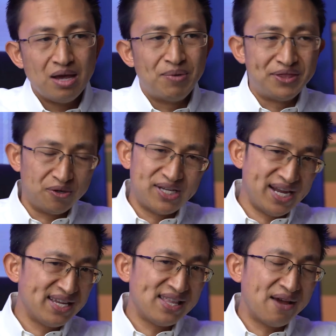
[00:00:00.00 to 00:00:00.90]
But they're
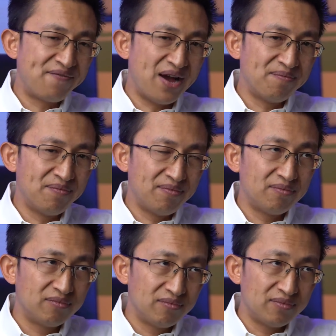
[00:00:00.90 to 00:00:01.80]
taking that
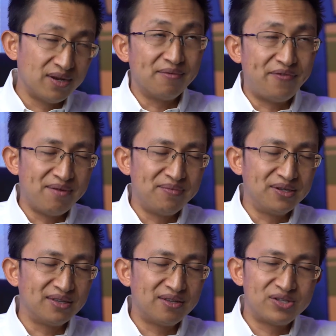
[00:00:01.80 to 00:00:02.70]
$5 million.